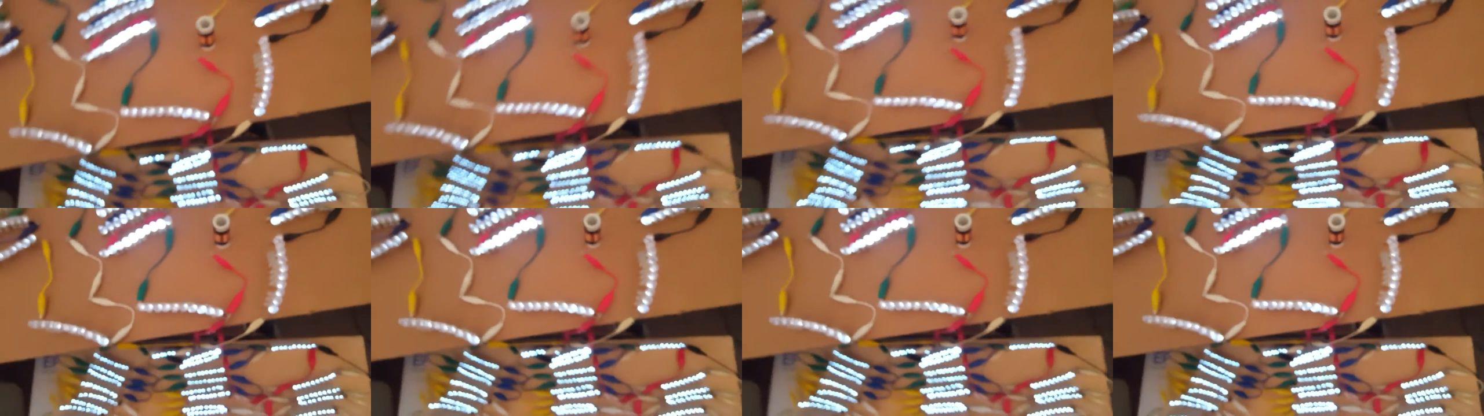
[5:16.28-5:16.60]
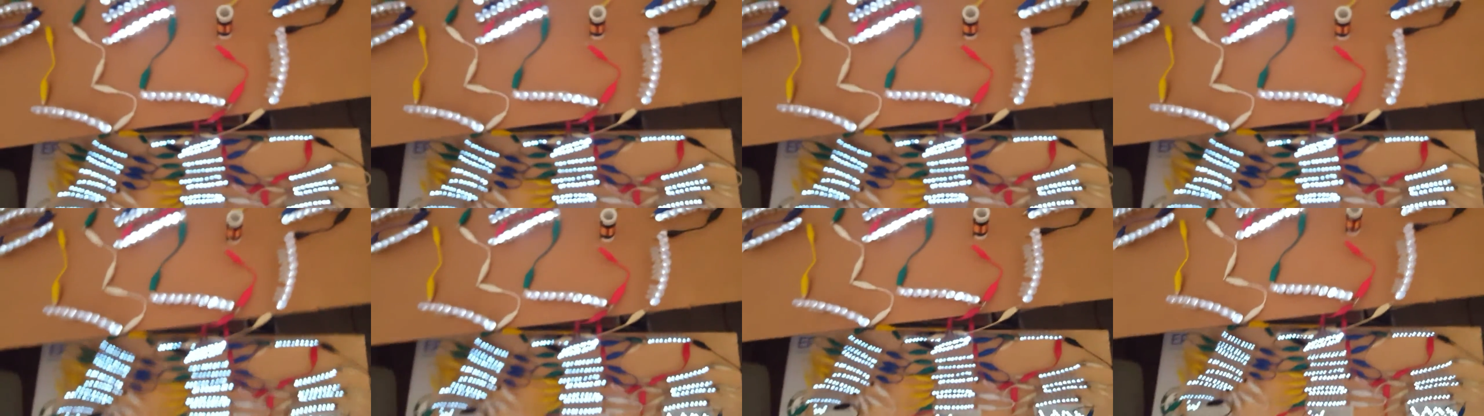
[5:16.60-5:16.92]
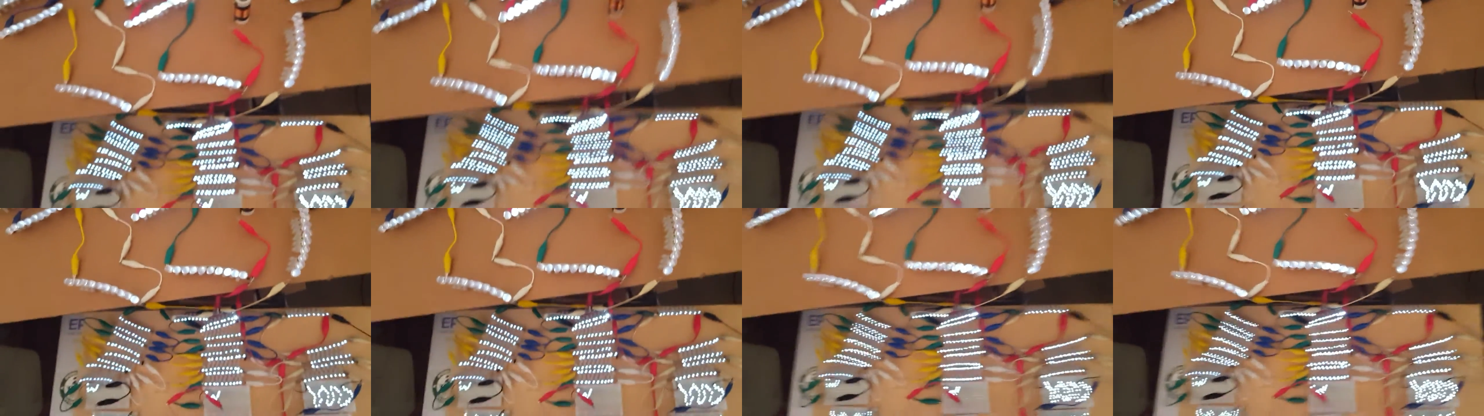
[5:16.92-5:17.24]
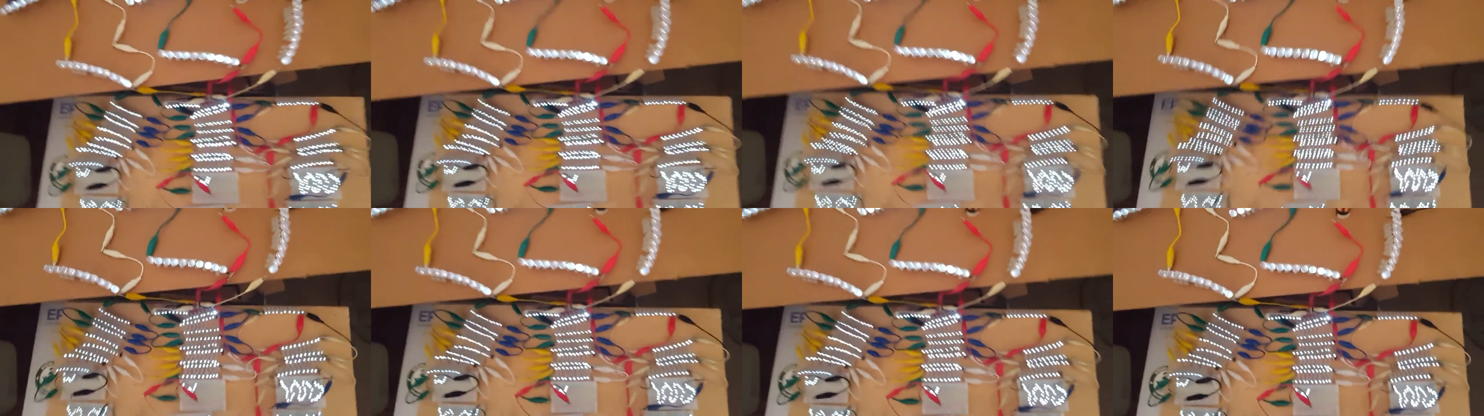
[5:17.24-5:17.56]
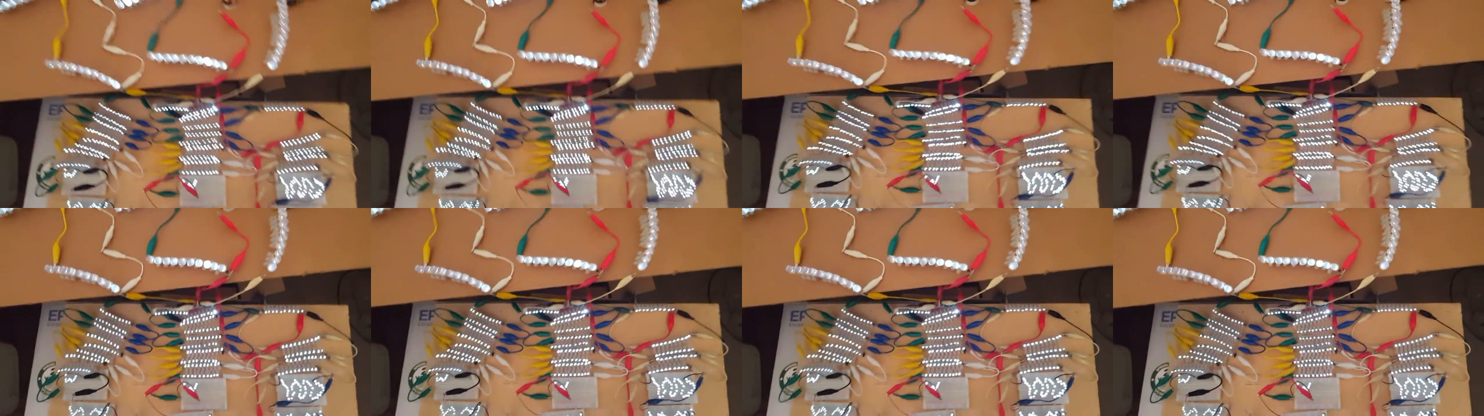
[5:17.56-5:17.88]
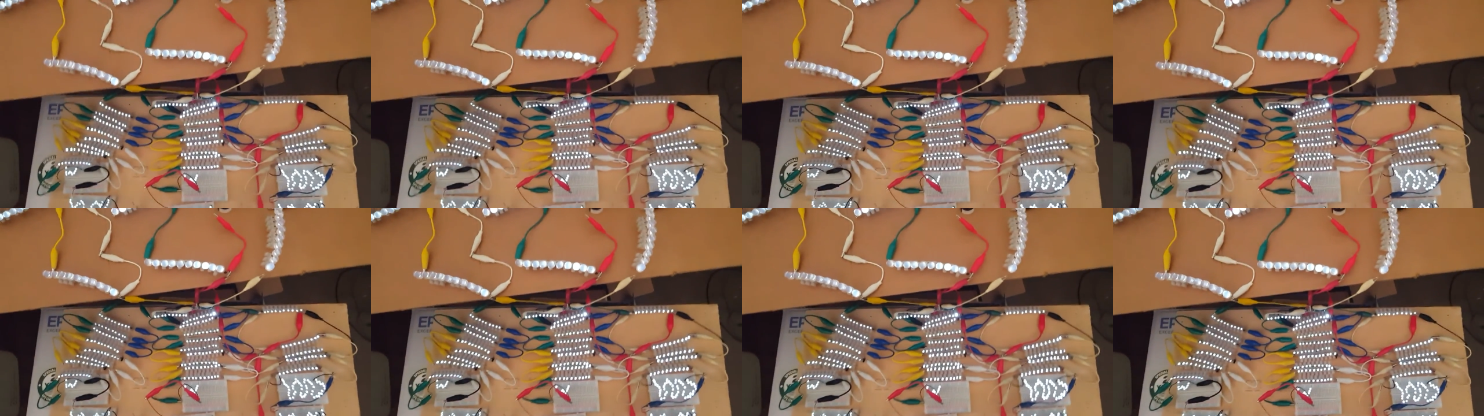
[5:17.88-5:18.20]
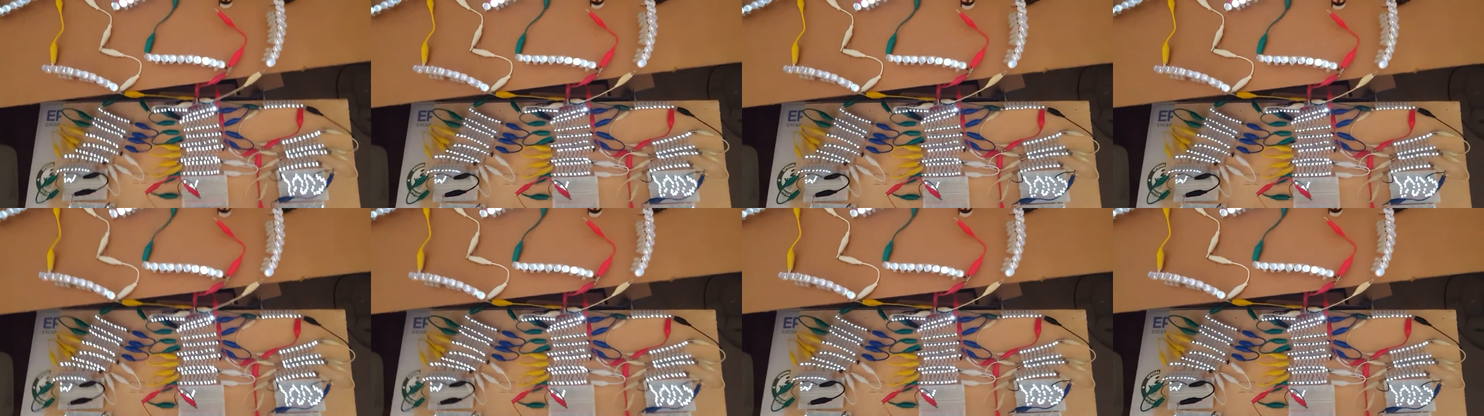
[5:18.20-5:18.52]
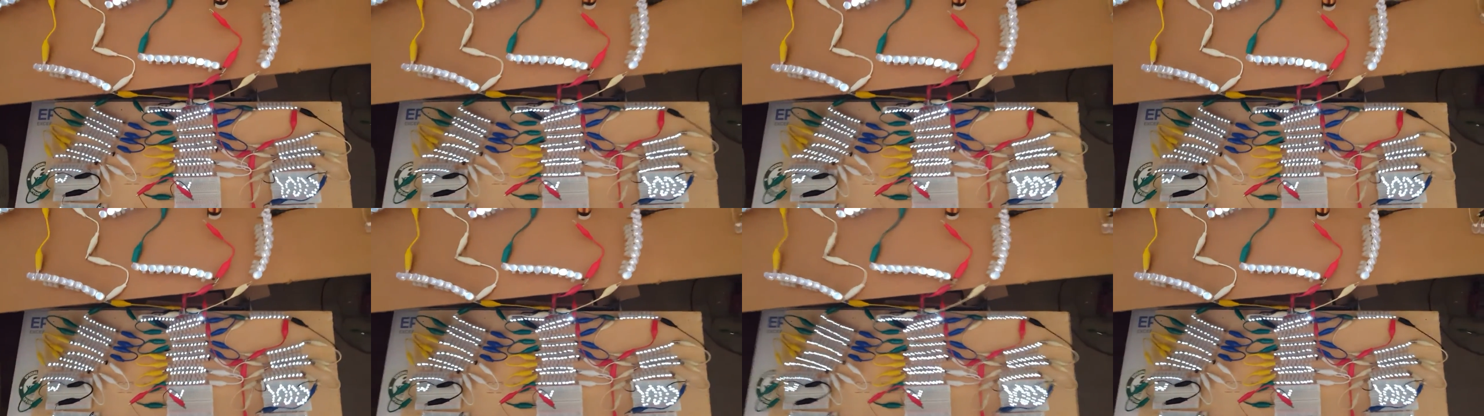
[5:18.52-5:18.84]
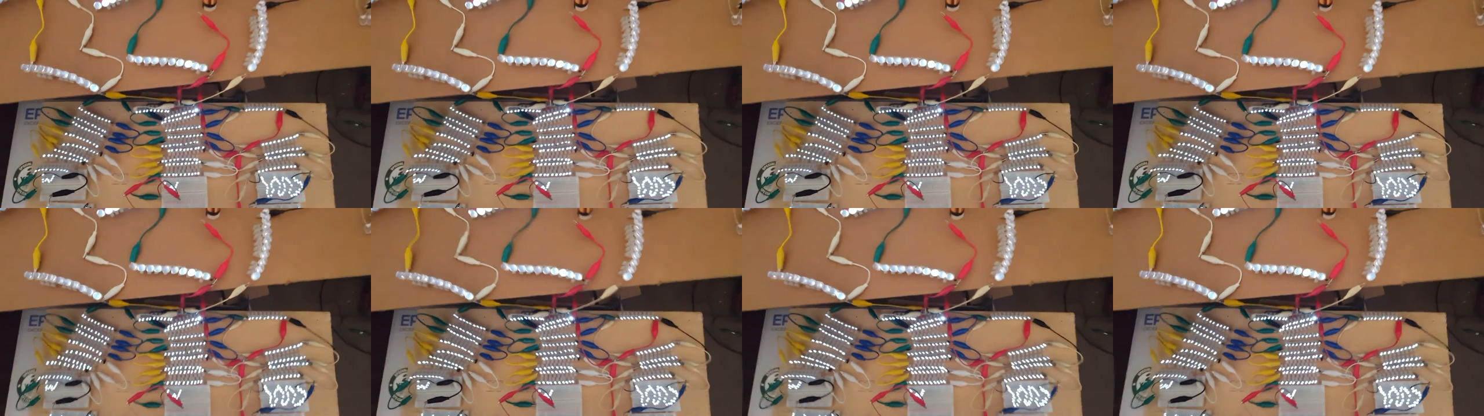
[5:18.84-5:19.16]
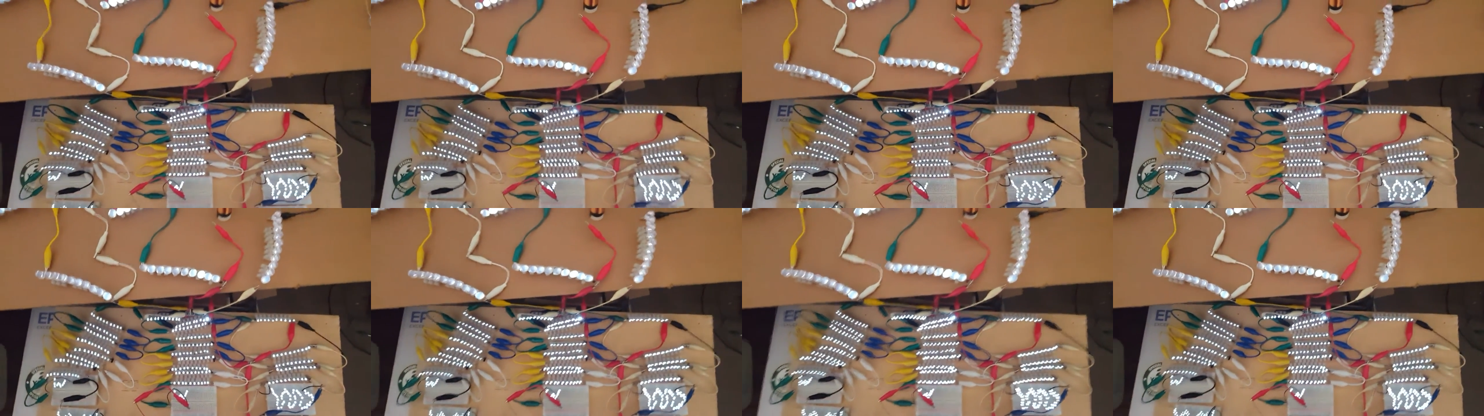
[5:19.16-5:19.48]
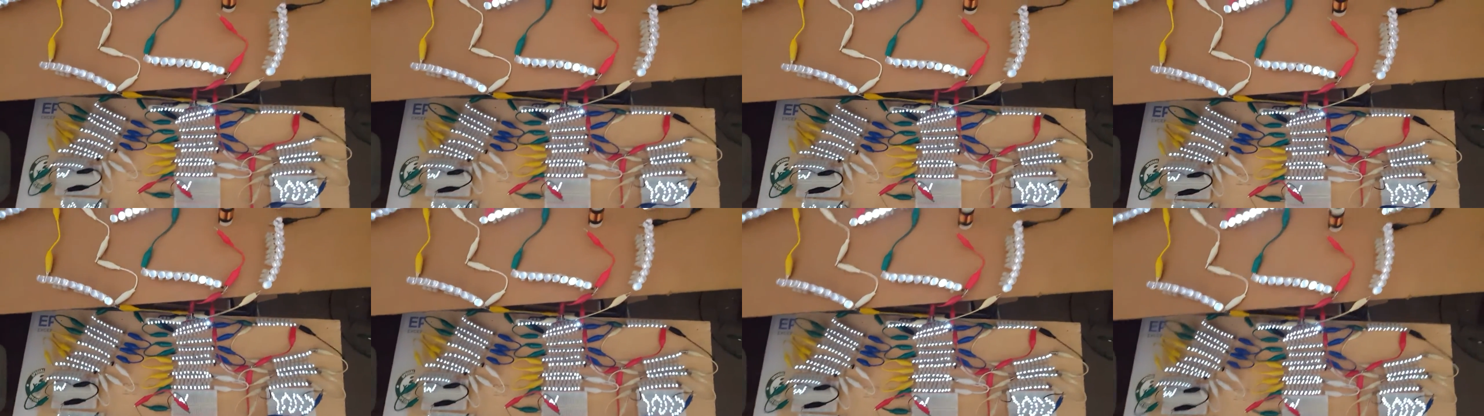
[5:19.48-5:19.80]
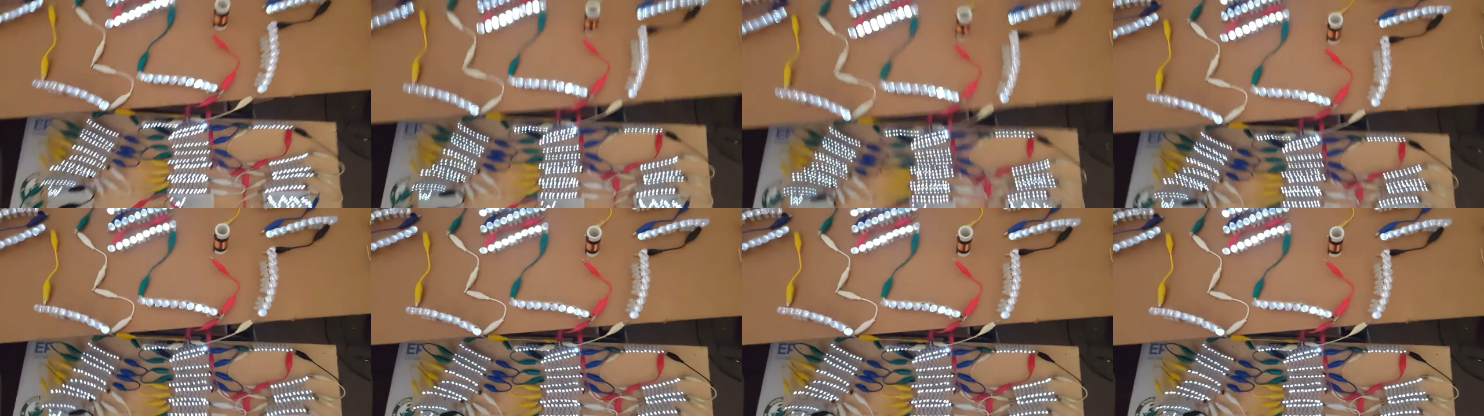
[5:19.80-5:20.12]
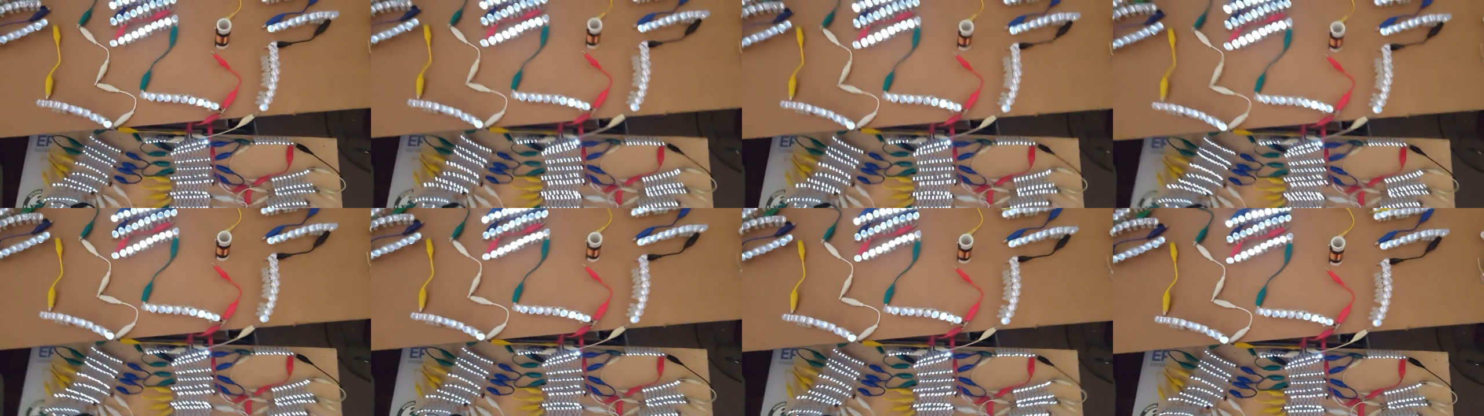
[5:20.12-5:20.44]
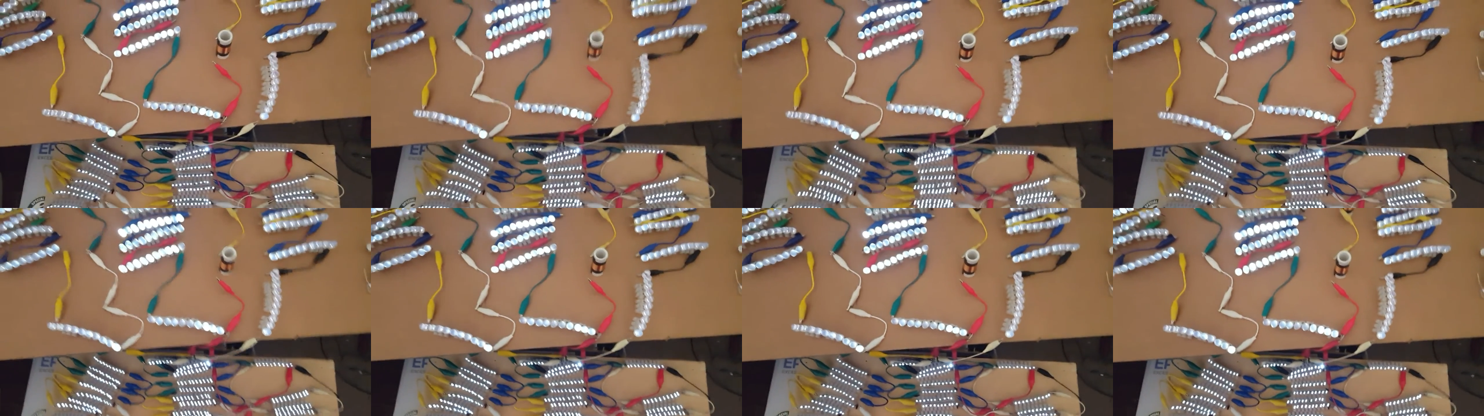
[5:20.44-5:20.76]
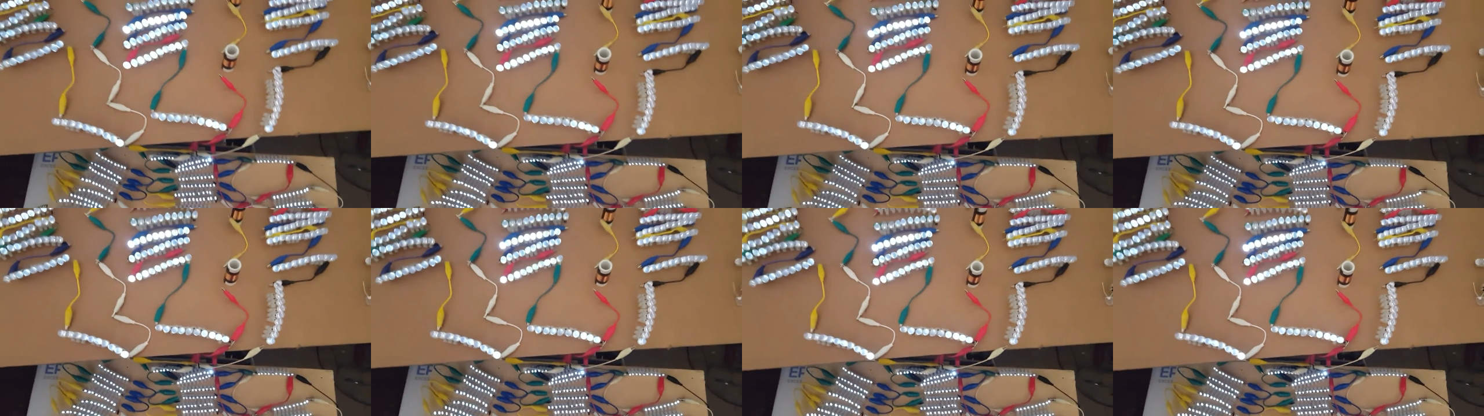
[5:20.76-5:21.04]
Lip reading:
[unreadable: no face in view]